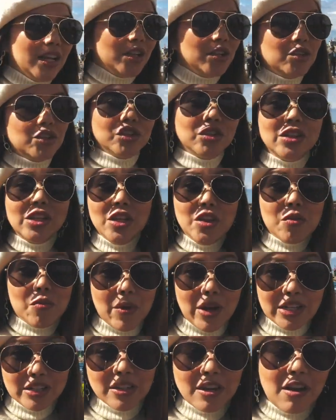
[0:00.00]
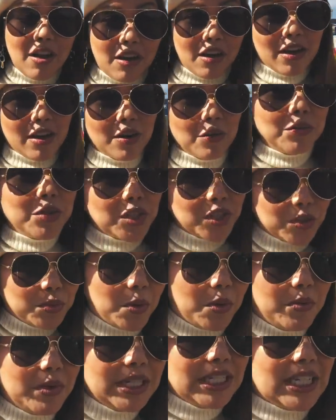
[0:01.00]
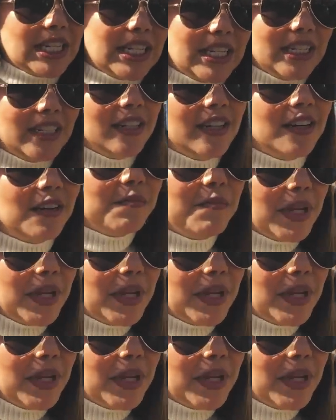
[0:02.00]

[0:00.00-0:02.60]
Usually you rent a car, which is what we did,